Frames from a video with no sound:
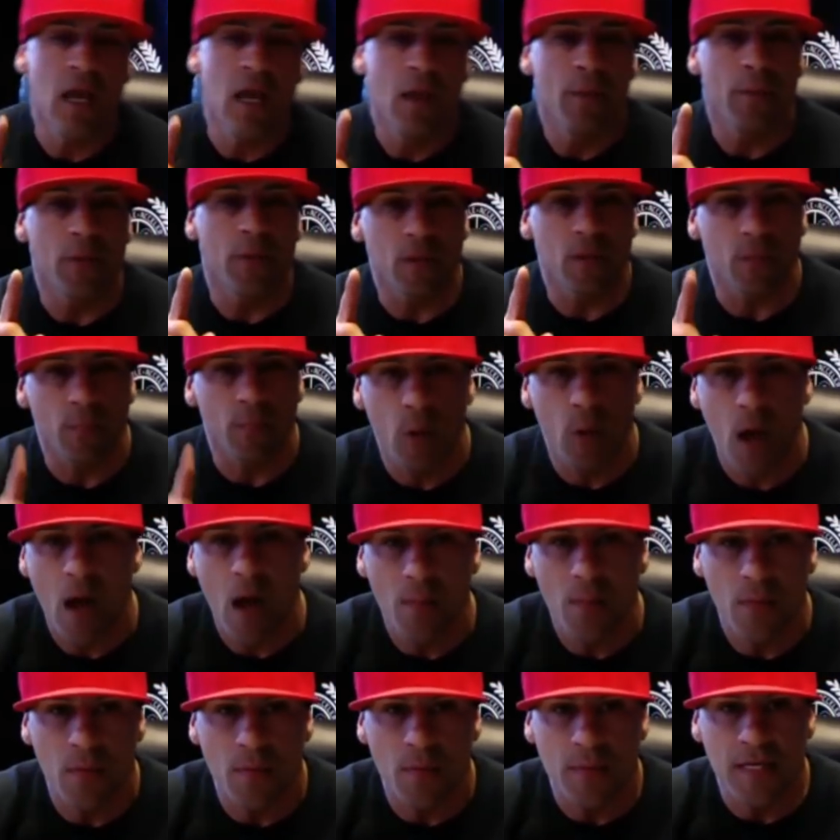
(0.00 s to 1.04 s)
But the
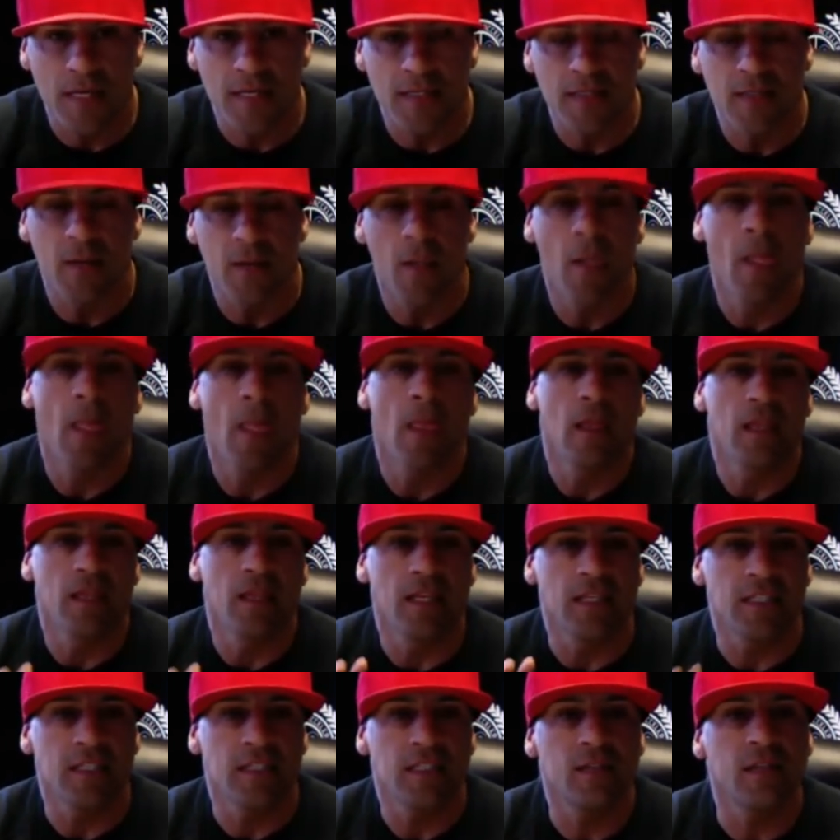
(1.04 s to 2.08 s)
problem is
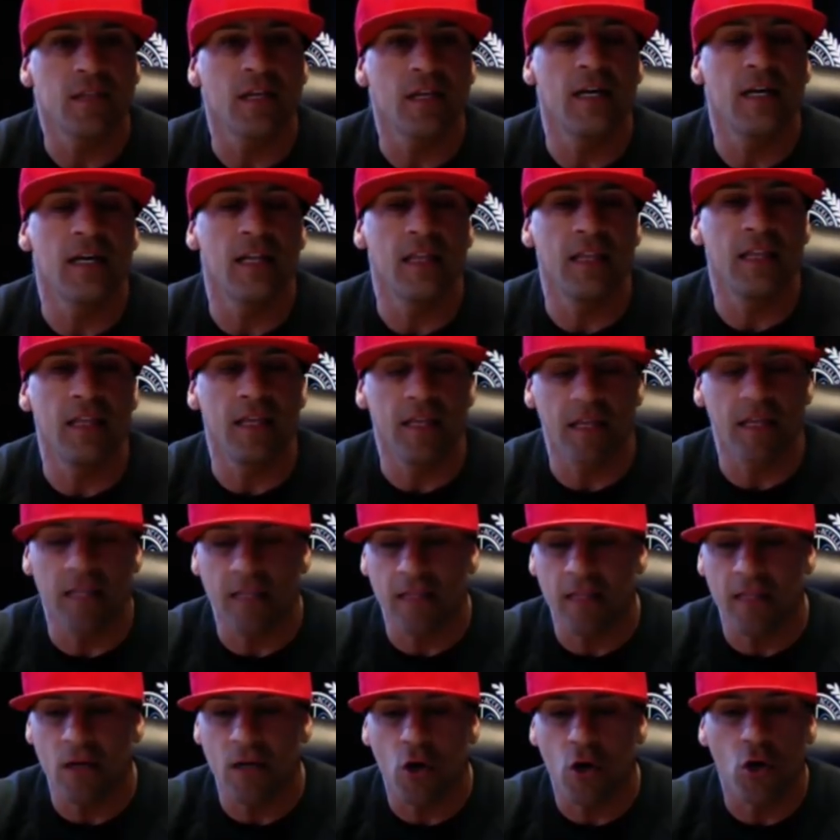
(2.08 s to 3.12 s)
this is the the
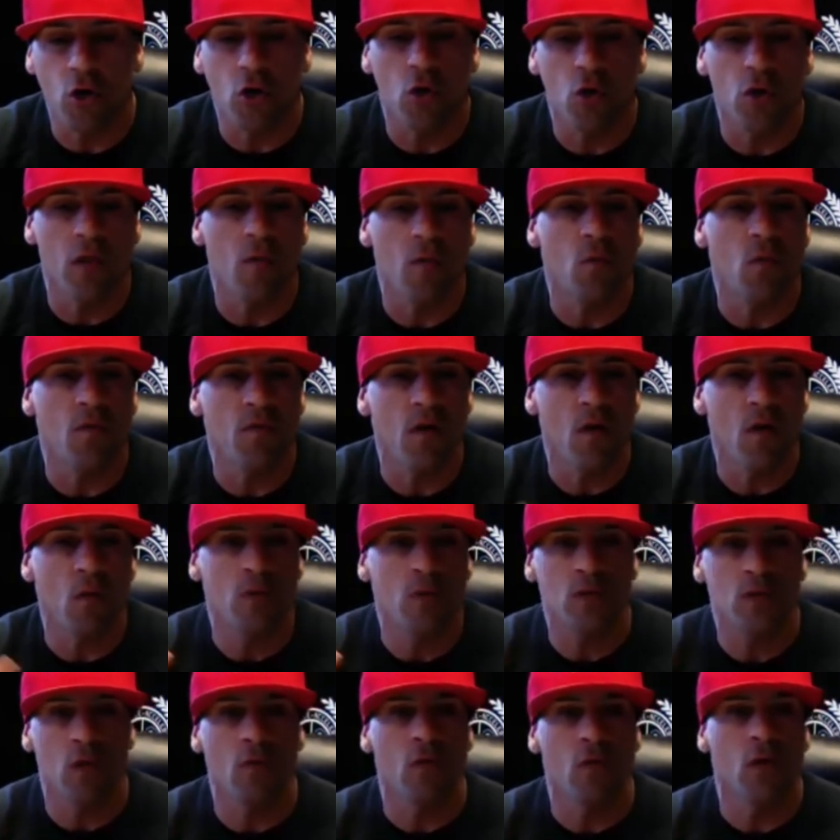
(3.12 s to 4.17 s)
the hurdle that we've always
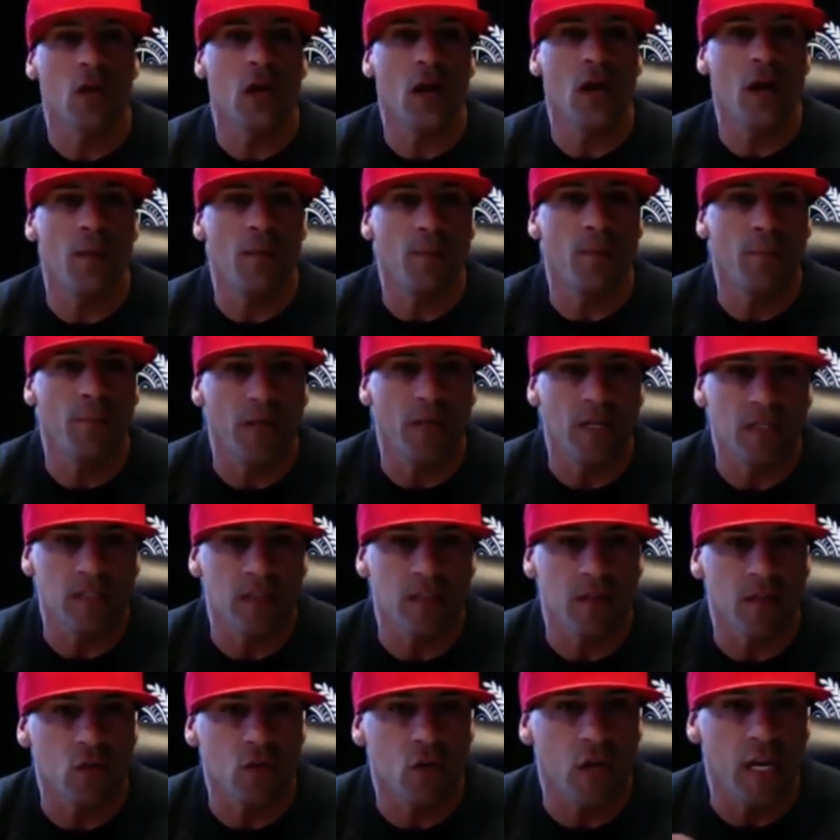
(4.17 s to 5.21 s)
overcome because of
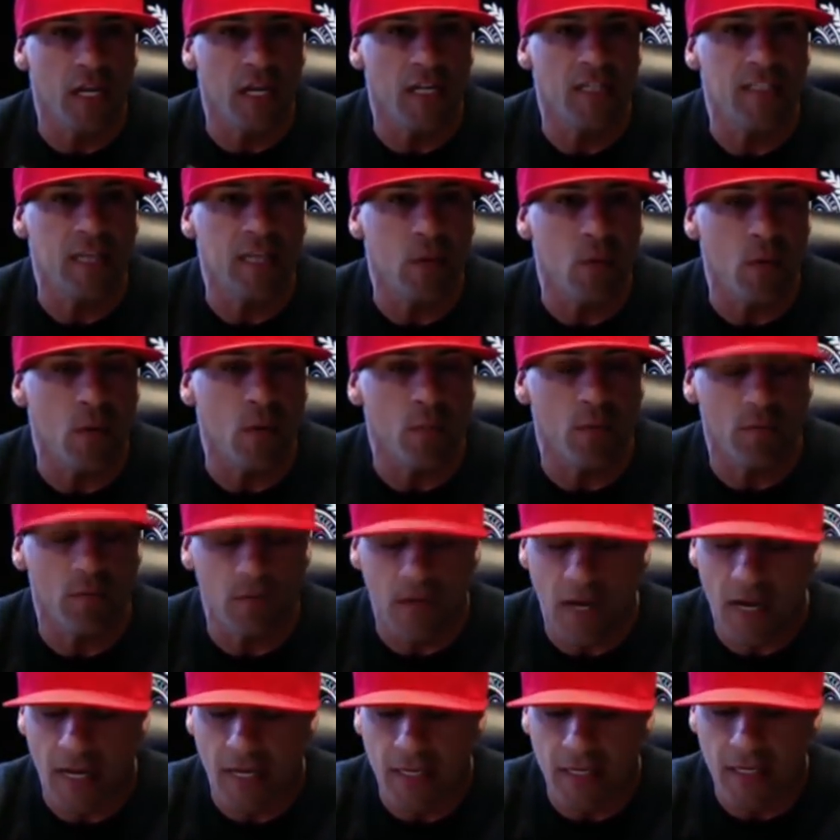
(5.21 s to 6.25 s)
the trainings that we
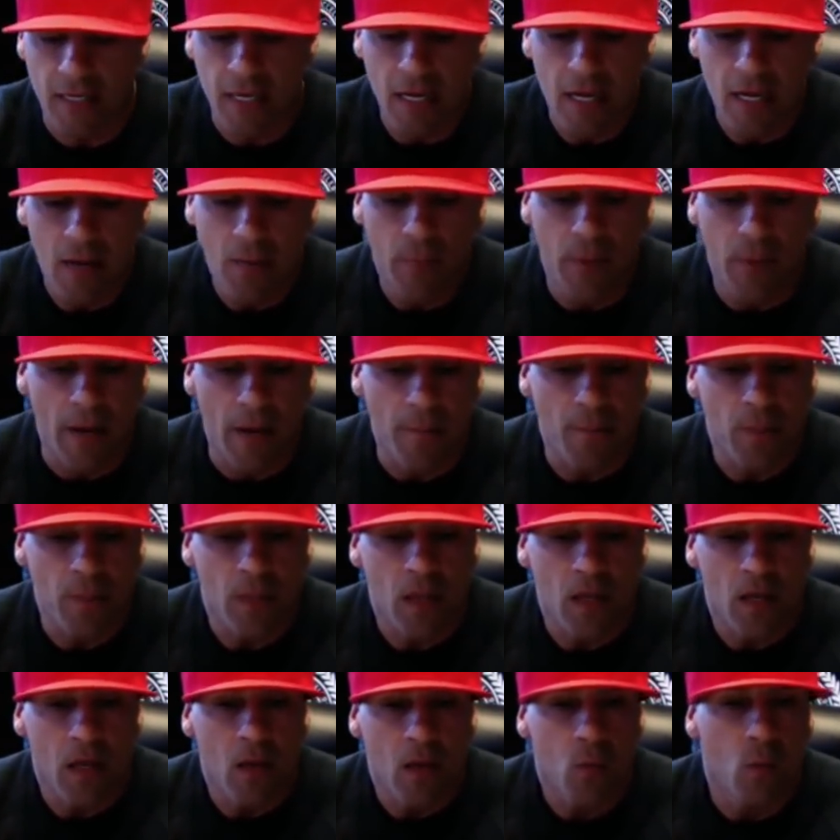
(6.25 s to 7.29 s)
provide but
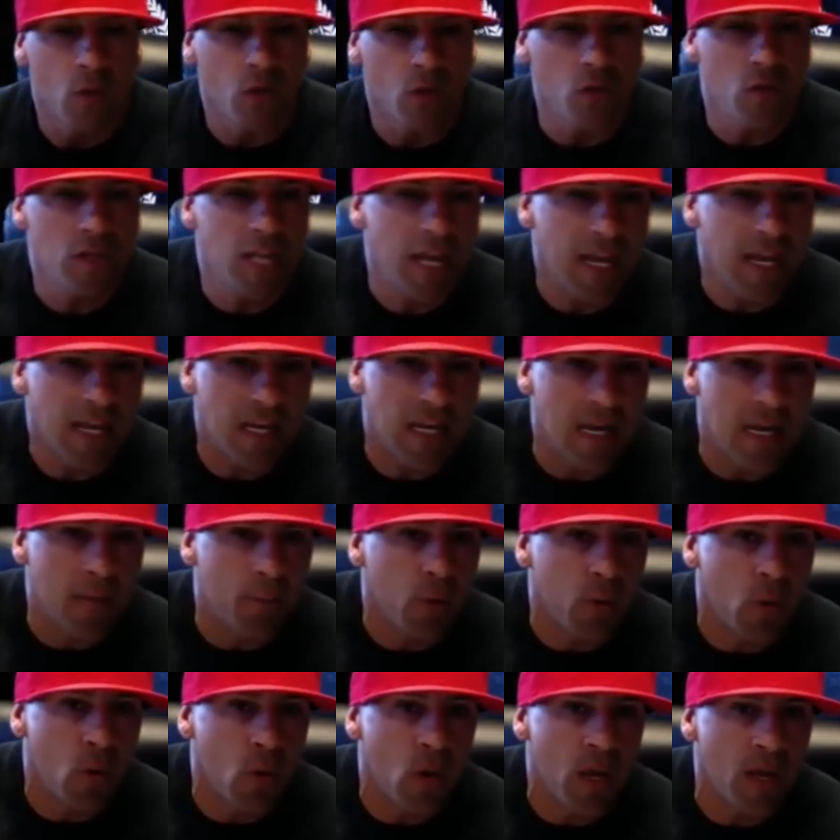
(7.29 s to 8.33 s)
when you take an
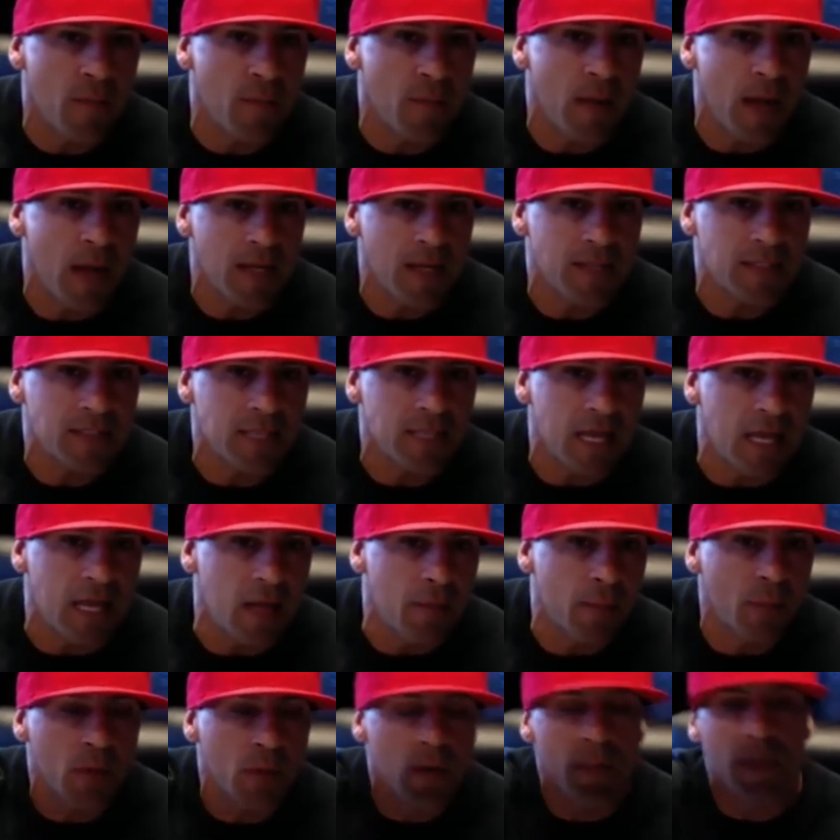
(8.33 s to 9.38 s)
employee mindset and
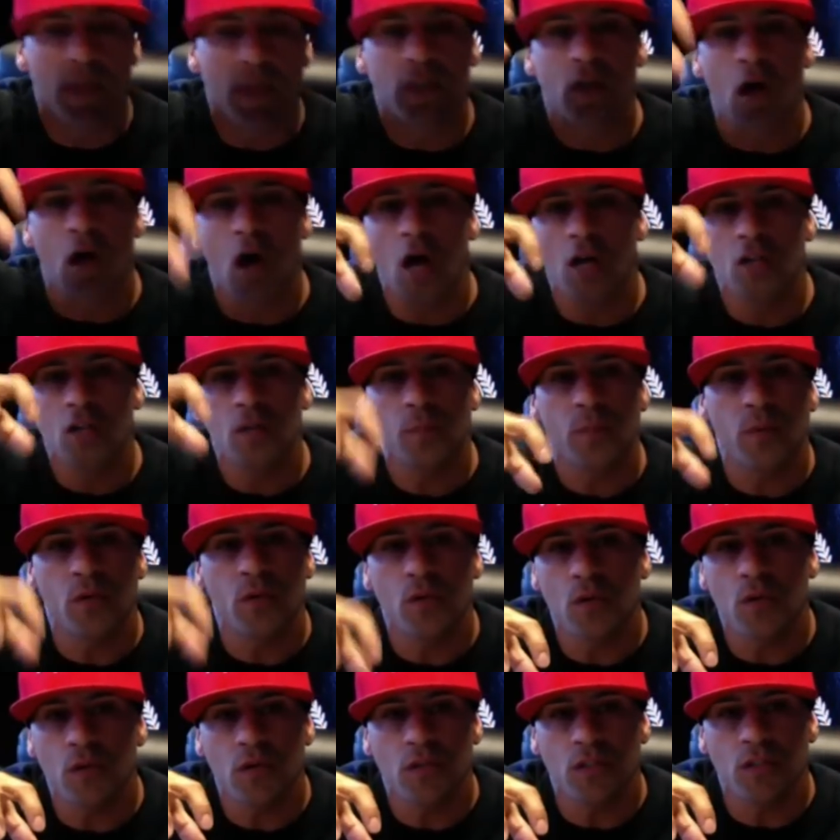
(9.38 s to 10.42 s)
put them into
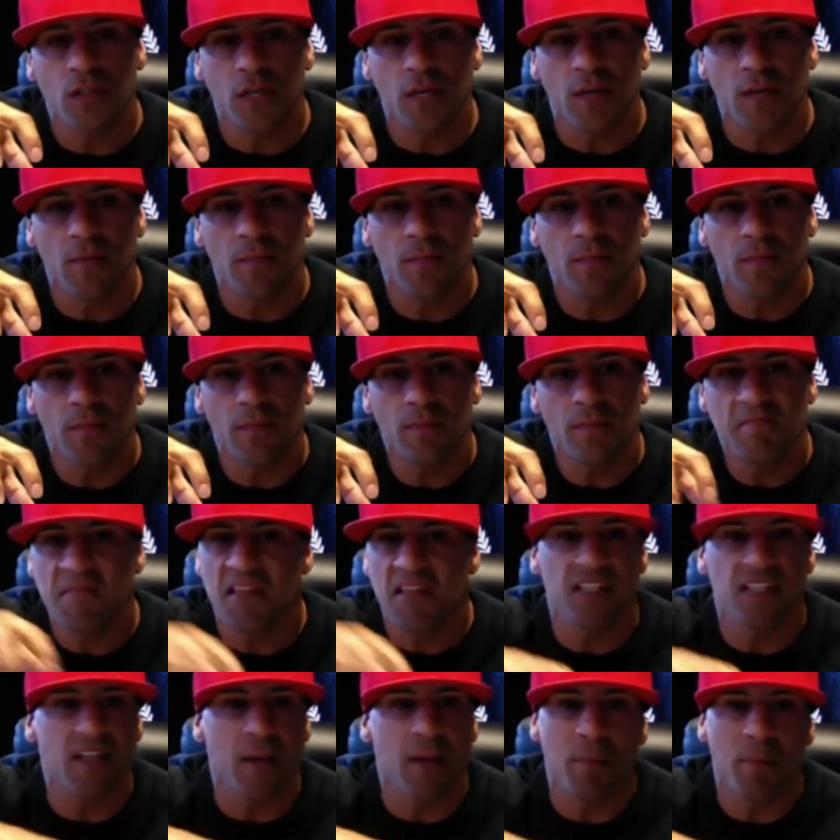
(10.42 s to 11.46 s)
entrepreneurship
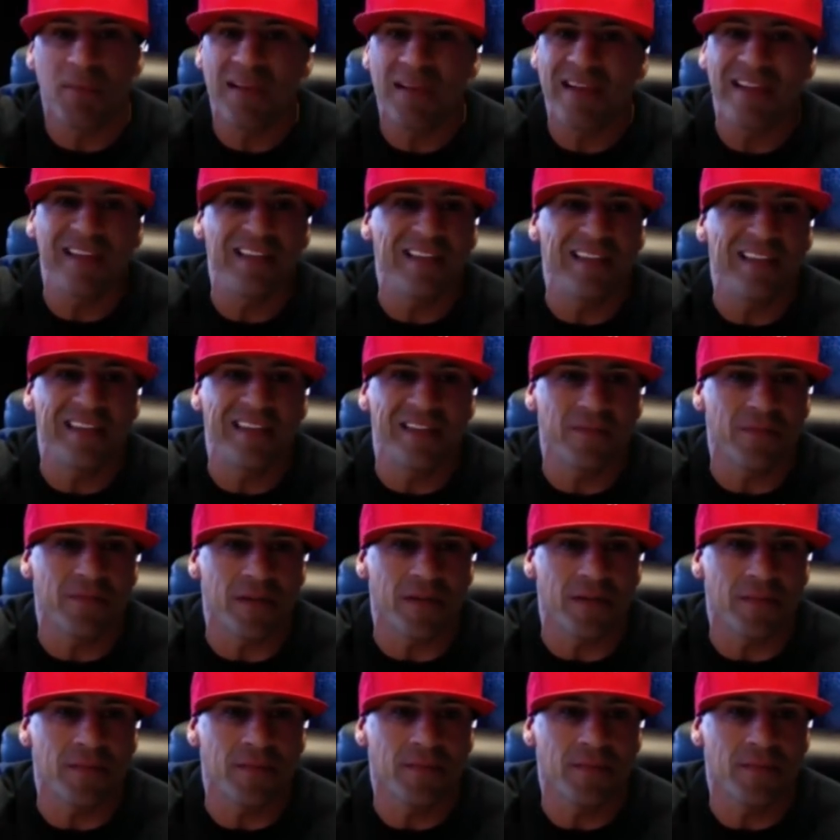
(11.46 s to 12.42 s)
it's completely different